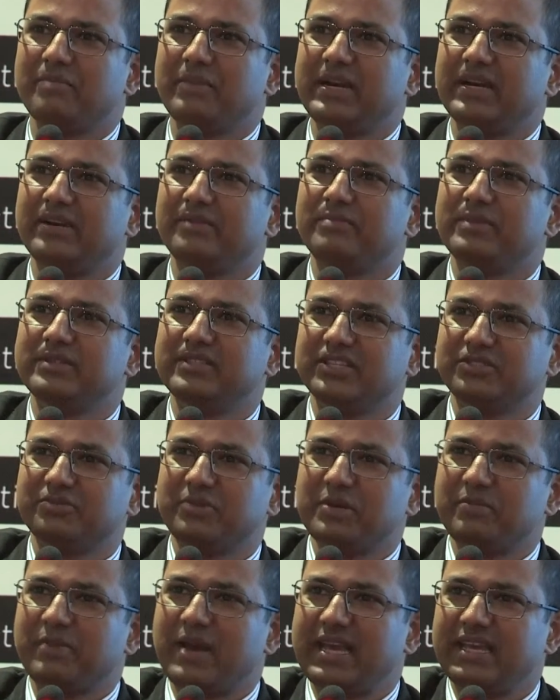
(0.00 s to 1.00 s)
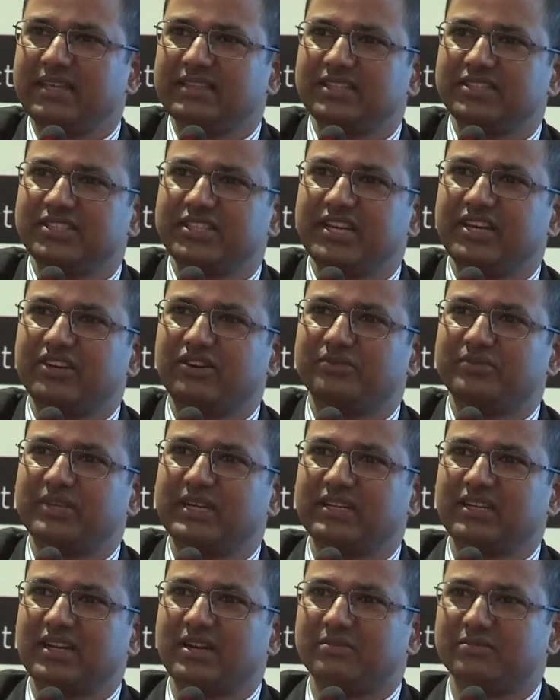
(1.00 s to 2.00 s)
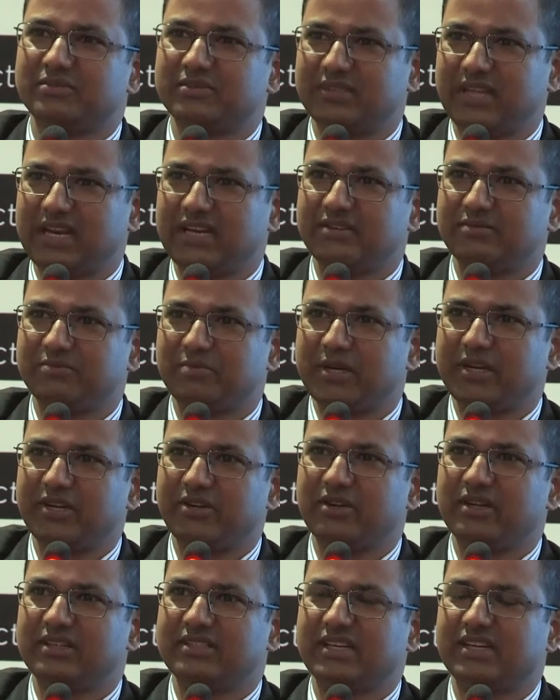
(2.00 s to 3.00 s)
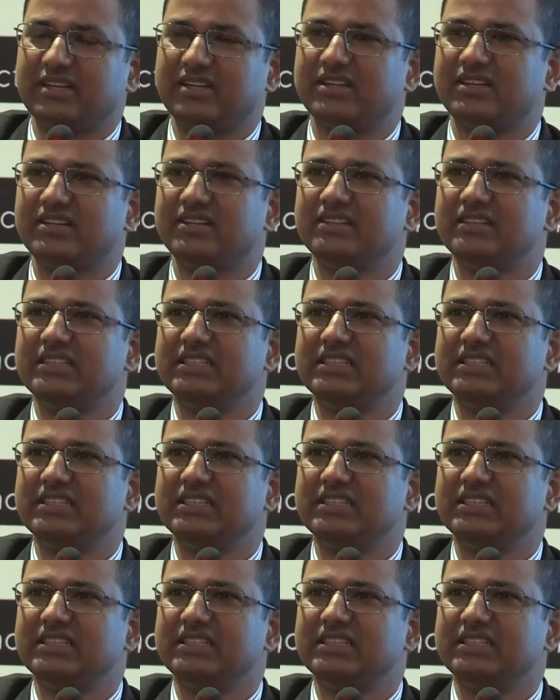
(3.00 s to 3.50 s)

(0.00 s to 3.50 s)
made just by buying the share of that particular sector.